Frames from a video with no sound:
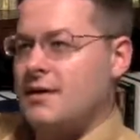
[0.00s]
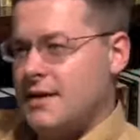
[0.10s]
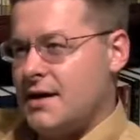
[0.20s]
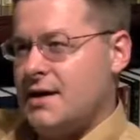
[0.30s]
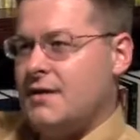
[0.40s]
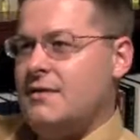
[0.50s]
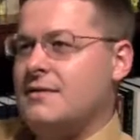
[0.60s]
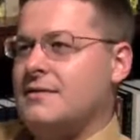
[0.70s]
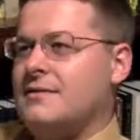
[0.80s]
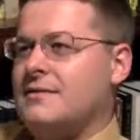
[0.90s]
God
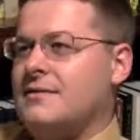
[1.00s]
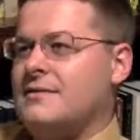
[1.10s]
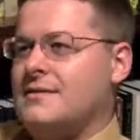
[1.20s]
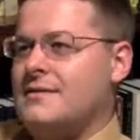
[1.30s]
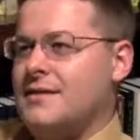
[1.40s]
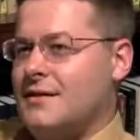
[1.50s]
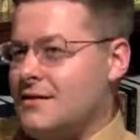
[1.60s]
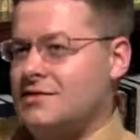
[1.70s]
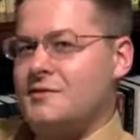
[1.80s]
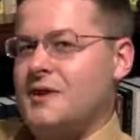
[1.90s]
is the
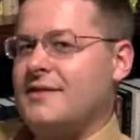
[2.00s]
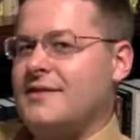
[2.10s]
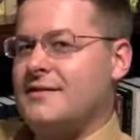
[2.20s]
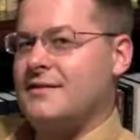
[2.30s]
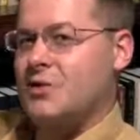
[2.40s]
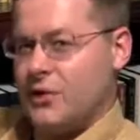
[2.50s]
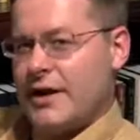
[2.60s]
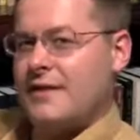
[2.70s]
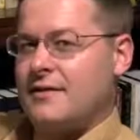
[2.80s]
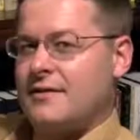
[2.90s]
ultimate
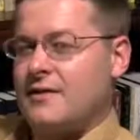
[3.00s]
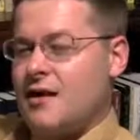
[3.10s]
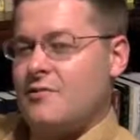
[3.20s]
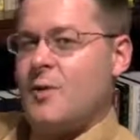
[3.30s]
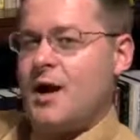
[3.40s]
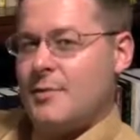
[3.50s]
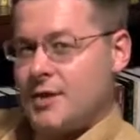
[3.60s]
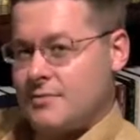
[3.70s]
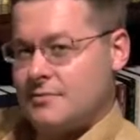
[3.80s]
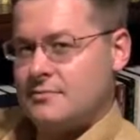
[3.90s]
critic of Muhammad.